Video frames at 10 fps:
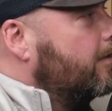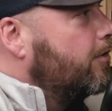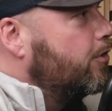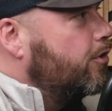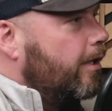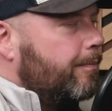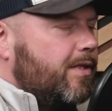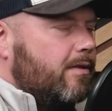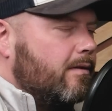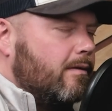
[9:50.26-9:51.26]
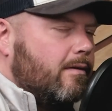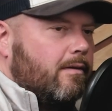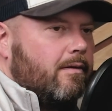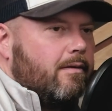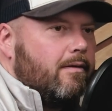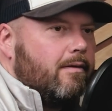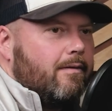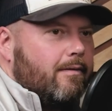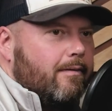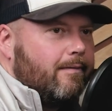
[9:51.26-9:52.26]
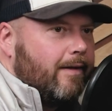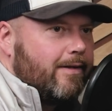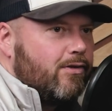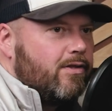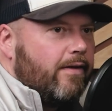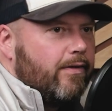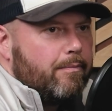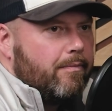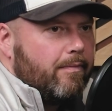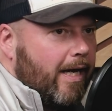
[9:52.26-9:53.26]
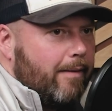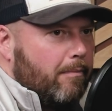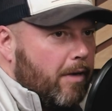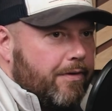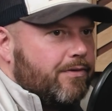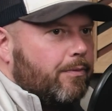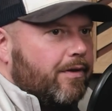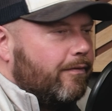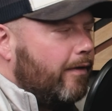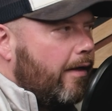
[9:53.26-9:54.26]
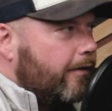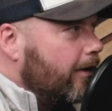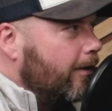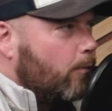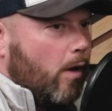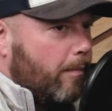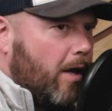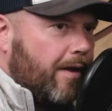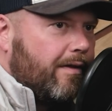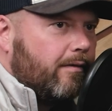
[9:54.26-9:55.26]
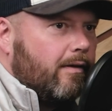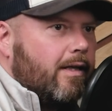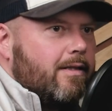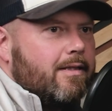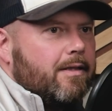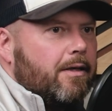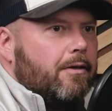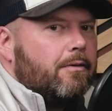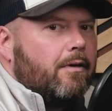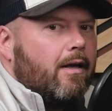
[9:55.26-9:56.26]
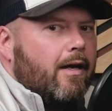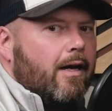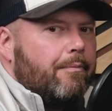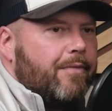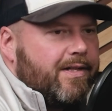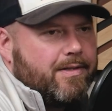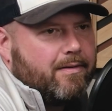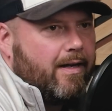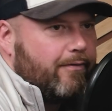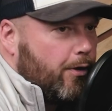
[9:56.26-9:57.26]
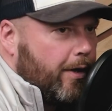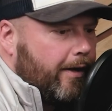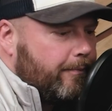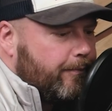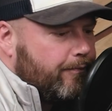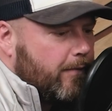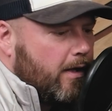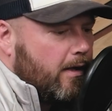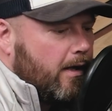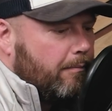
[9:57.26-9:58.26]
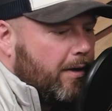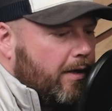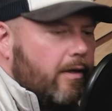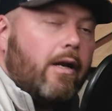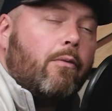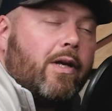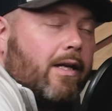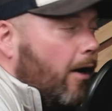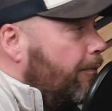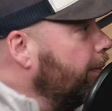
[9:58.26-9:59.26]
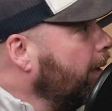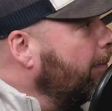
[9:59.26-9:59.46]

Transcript: shipped like 7-8 months worth of leather in 1 month. And so that's kind of annoying. But, we can help them get